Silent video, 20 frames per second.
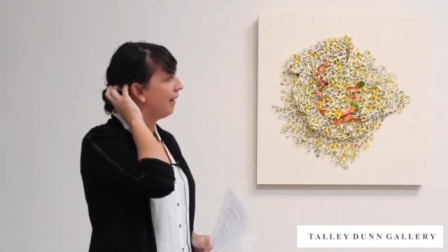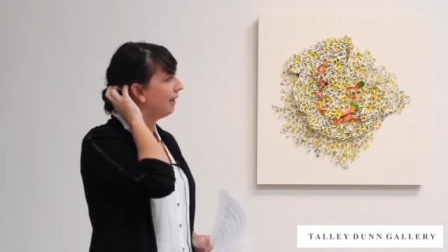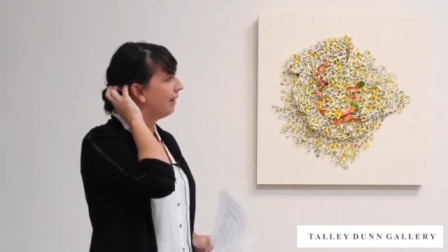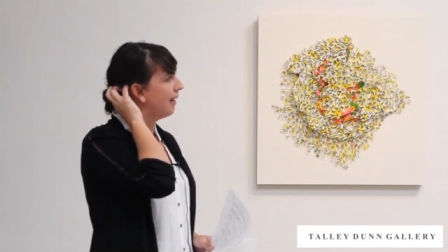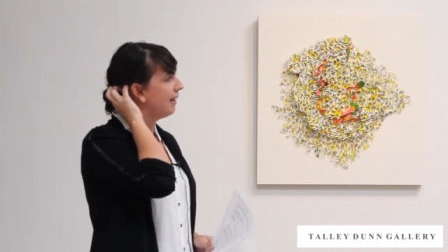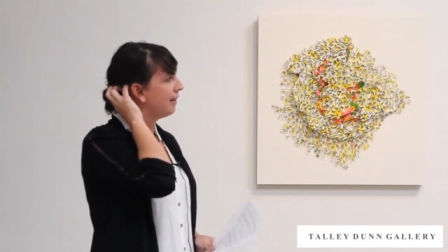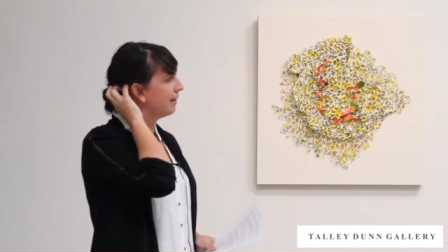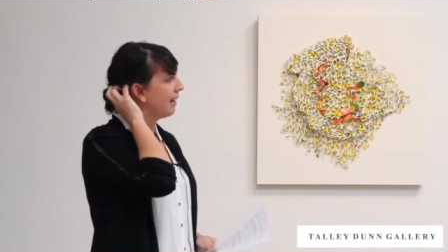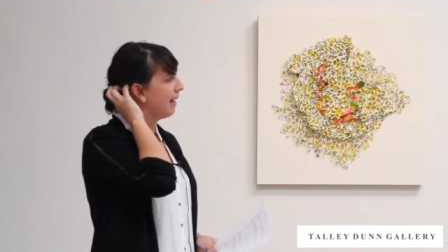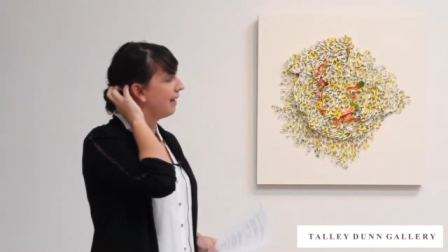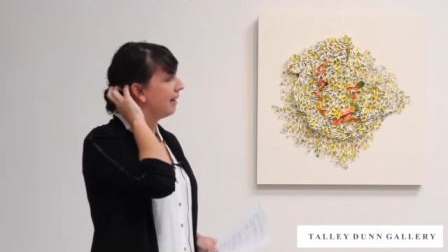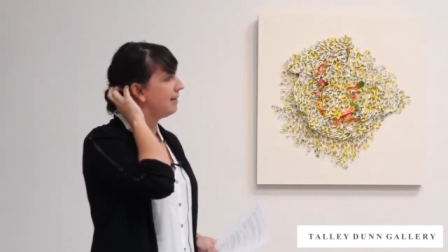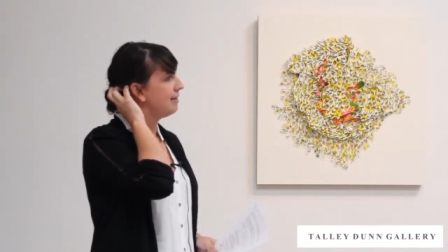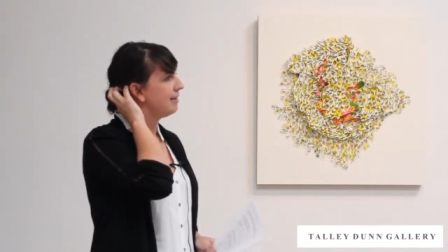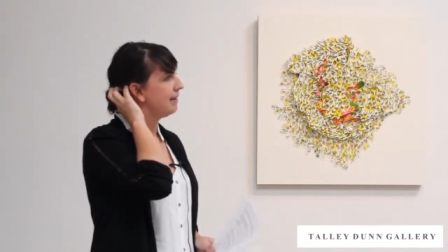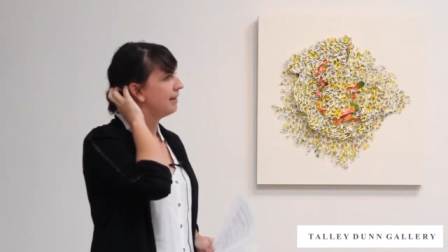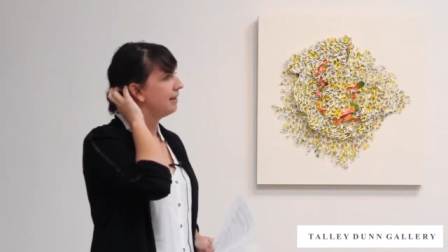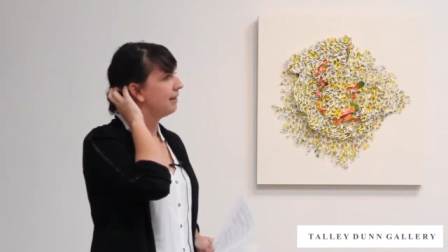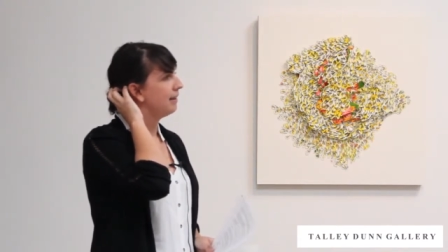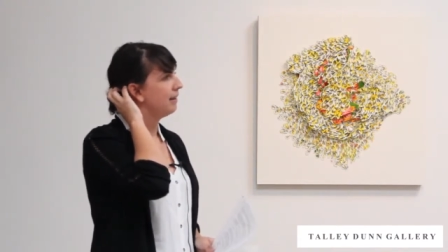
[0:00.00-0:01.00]
like that
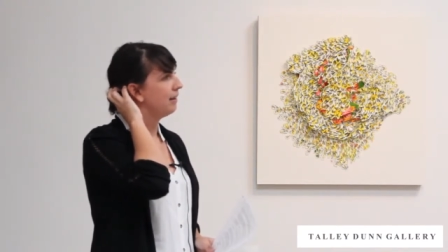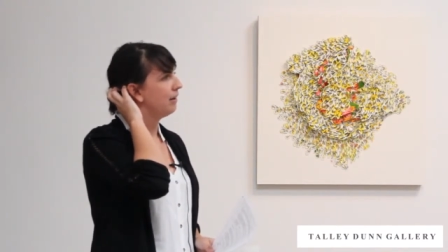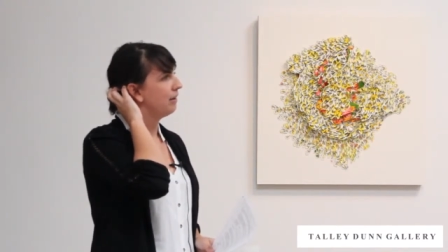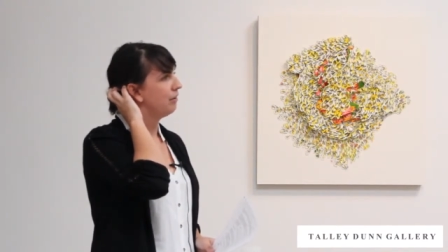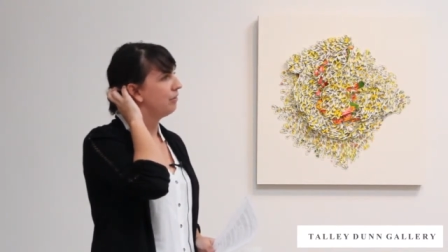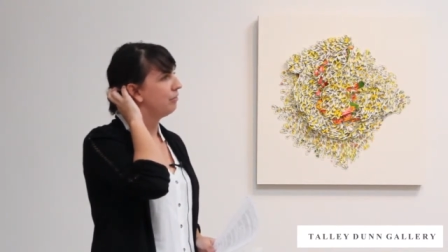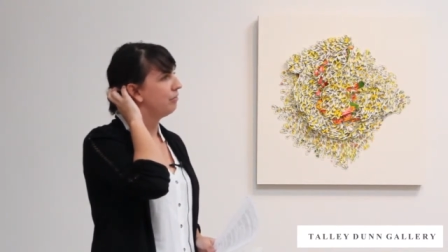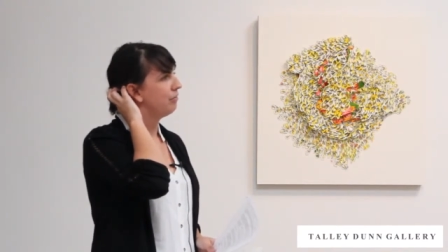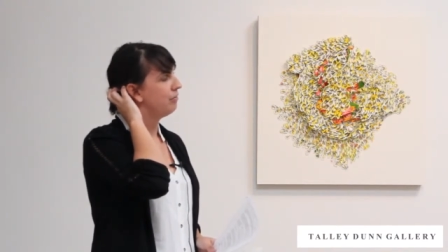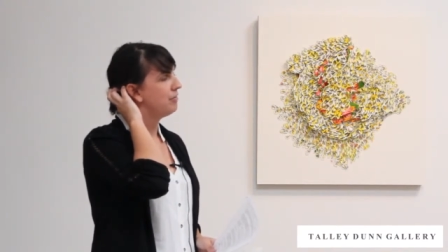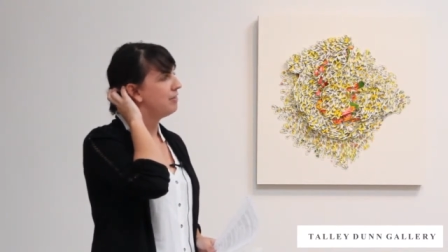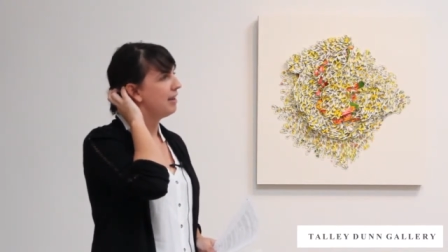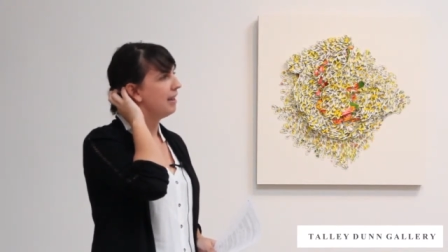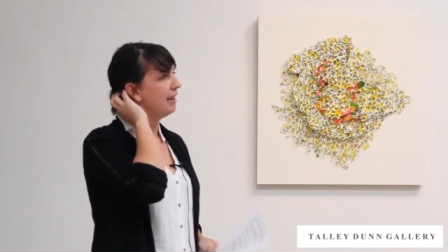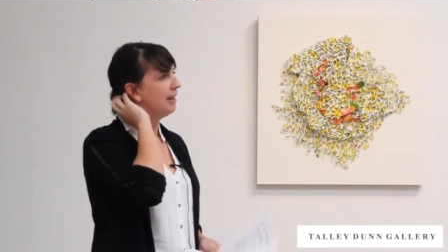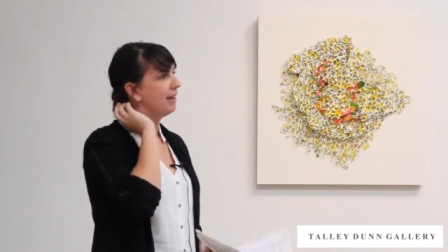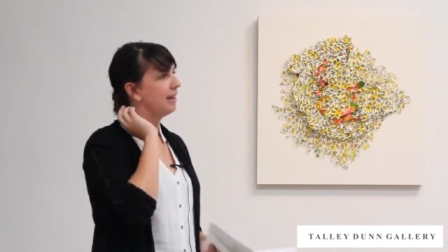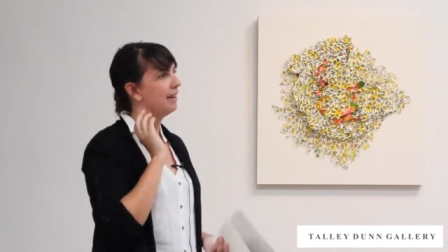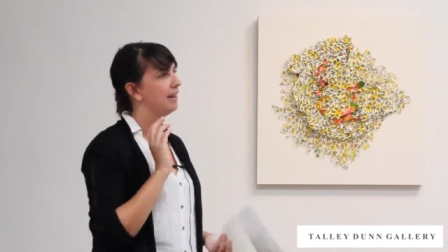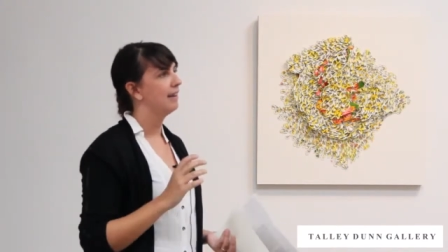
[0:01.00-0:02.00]
idea of
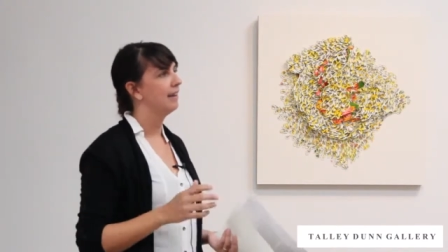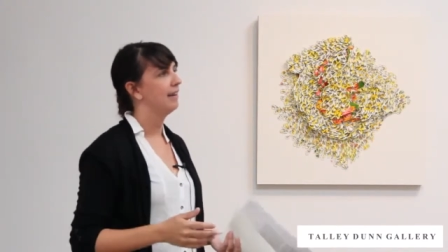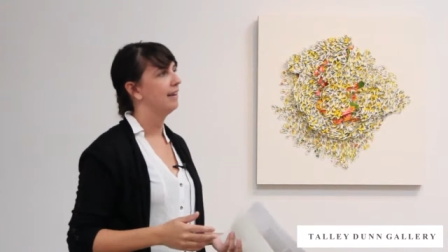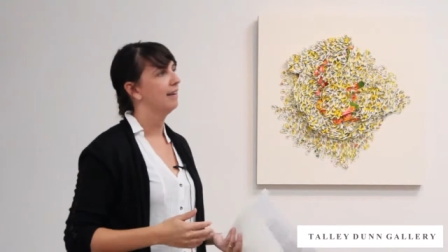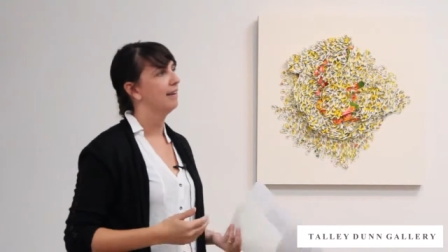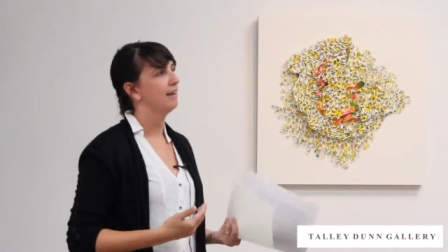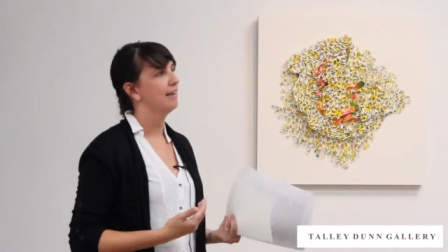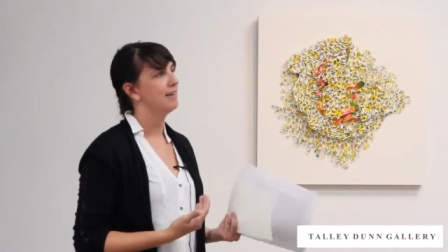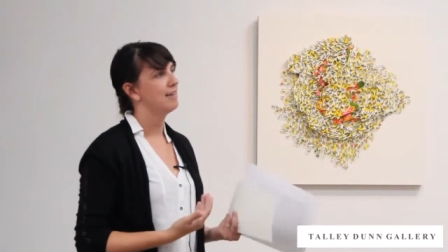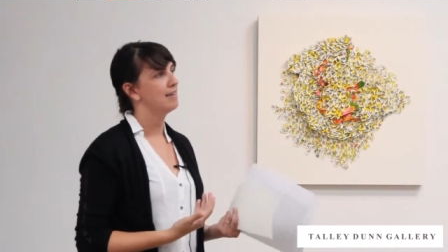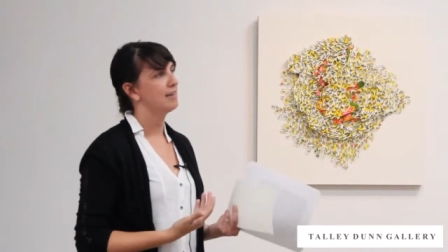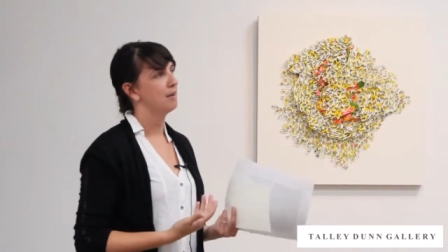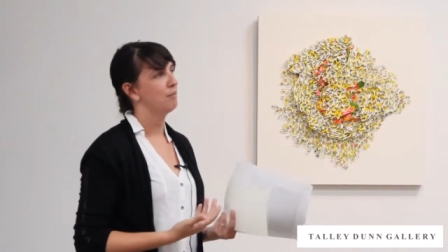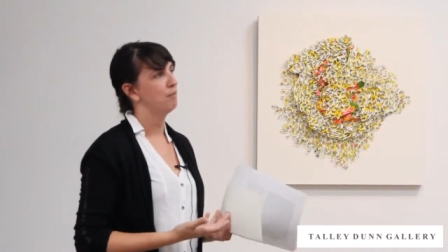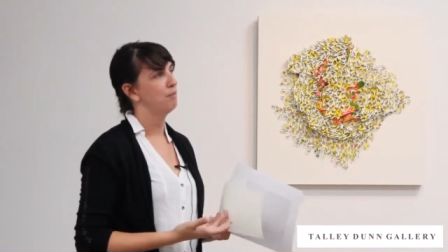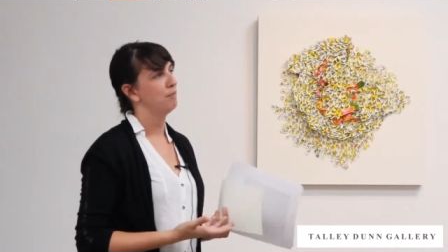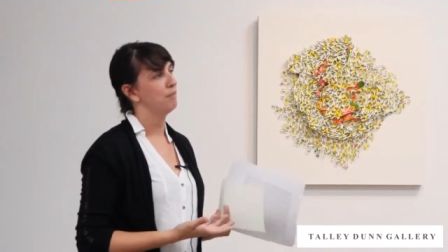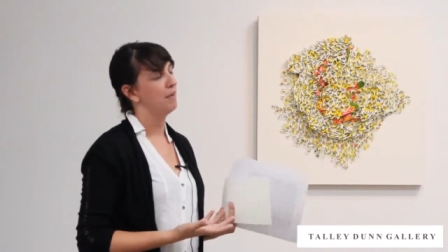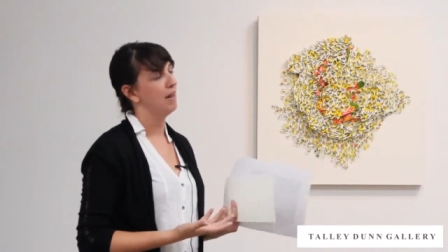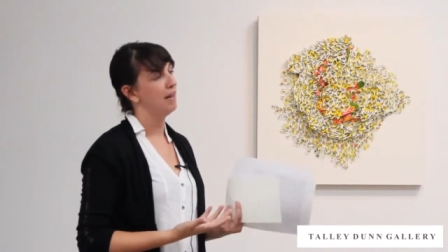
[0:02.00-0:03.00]
taking
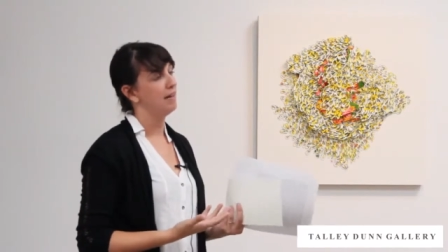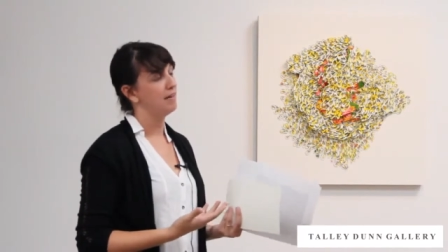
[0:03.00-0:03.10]
some